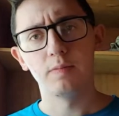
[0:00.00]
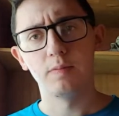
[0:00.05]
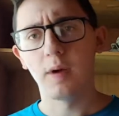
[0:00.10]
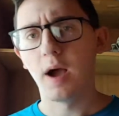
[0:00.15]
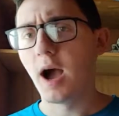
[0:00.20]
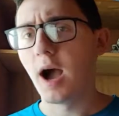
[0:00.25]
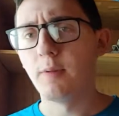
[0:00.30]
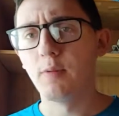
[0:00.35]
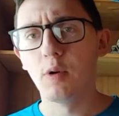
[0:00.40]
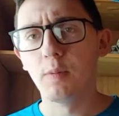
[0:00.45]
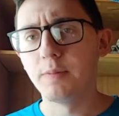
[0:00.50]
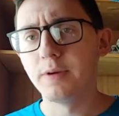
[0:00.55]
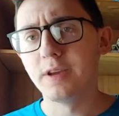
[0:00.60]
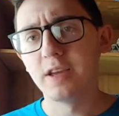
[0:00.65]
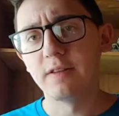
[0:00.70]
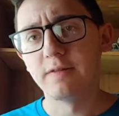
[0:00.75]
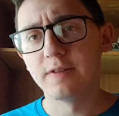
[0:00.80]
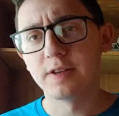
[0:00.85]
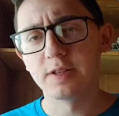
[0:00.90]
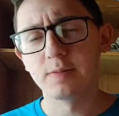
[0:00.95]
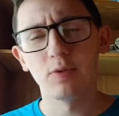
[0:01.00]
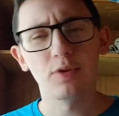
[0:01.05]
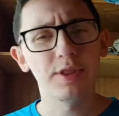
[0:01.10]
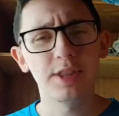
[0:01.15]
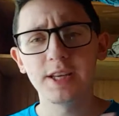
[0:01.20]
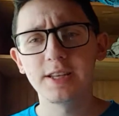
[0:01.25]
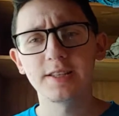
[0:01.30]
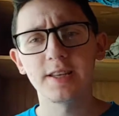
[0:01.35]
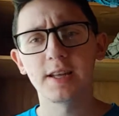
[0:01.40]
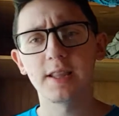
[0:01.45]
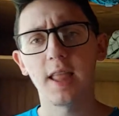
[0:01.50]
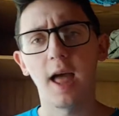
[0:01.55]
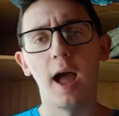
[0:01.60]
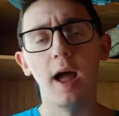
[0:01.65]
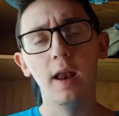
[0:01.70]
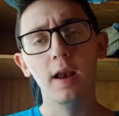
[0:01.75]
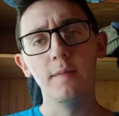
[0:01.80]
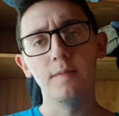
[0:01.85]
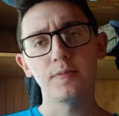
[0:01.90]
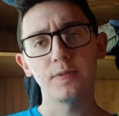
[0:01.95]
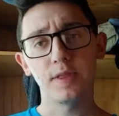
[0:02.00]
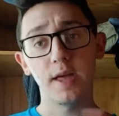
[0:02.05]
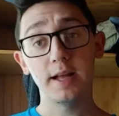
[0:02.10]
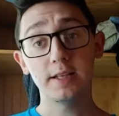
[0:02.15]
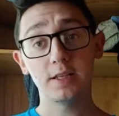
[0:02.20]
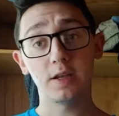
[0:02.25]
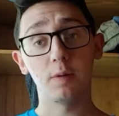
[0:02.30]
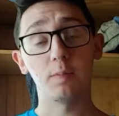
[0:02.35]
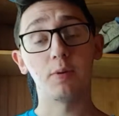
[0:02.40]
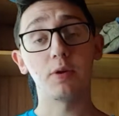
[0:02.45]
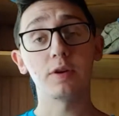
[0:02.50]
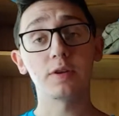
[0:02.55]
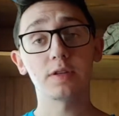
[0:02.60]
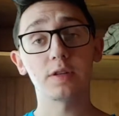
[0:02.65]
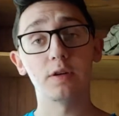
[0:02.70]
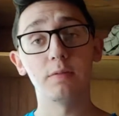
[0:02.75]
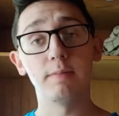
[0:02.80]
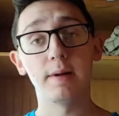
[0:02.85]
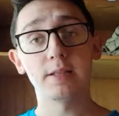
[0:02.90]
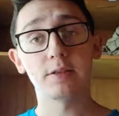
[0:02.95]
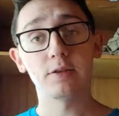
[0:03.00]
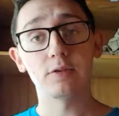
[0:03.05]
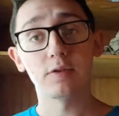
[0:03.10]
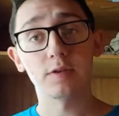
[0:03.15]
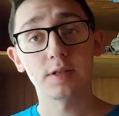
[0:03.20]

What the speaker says: I won't be invisible, things like that. That's a personal mental